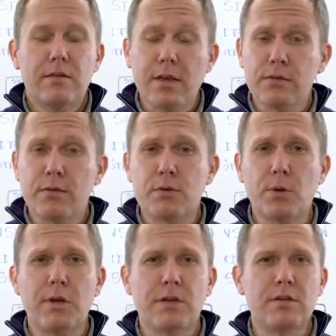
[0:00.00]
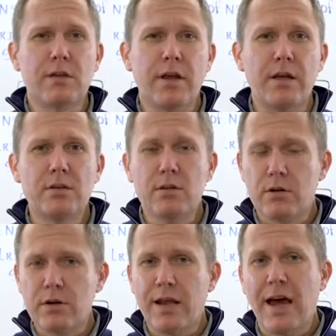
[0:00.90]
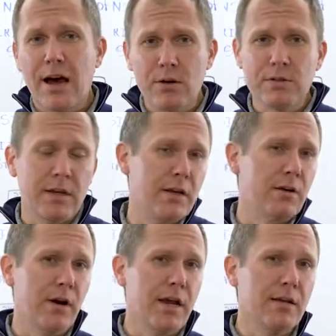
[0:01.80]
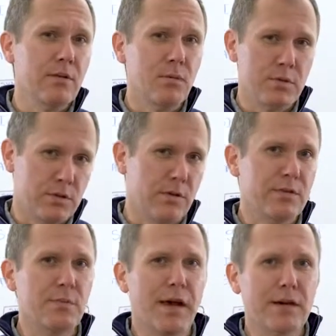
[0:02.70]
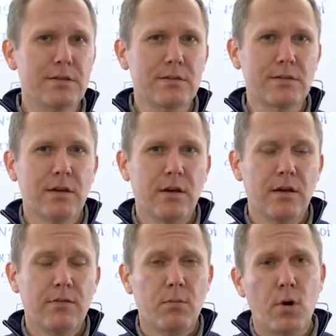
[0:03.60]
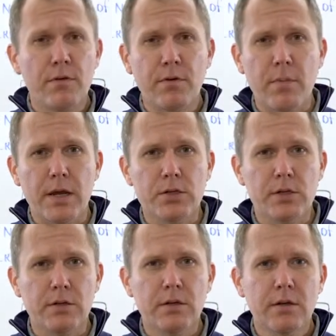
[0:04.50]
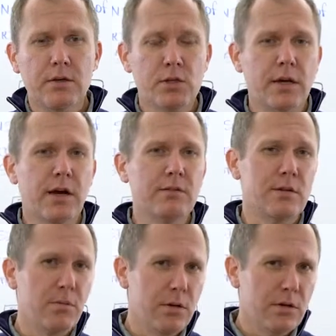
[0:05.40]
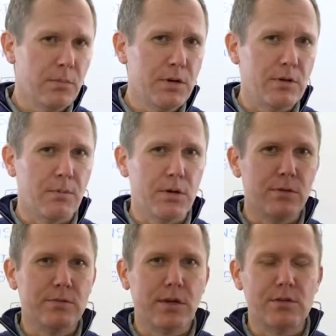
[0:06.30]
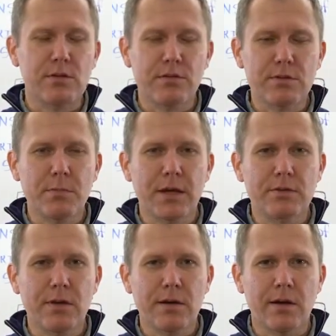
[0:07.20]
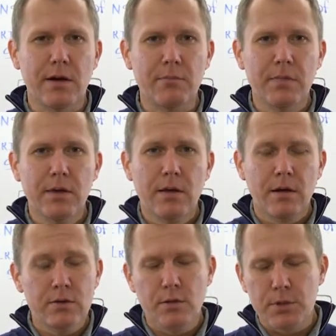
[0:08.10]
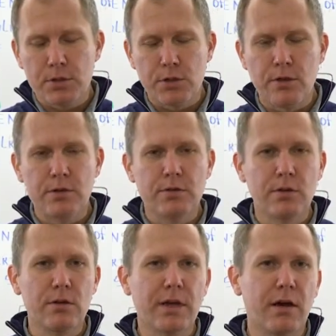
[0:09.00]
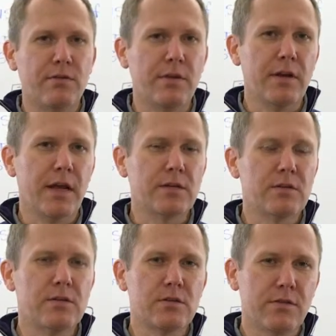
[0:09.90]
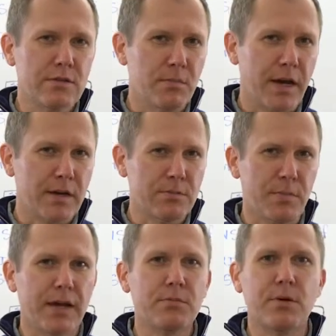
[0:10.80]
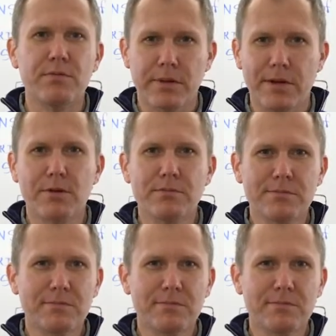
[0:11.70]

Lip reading: Thanks for joining us today to learn how to integrate with ServiceMax. For more information, check out www.servicemax.com, and also be sure to look out for the next ServiceMax Maxpert video.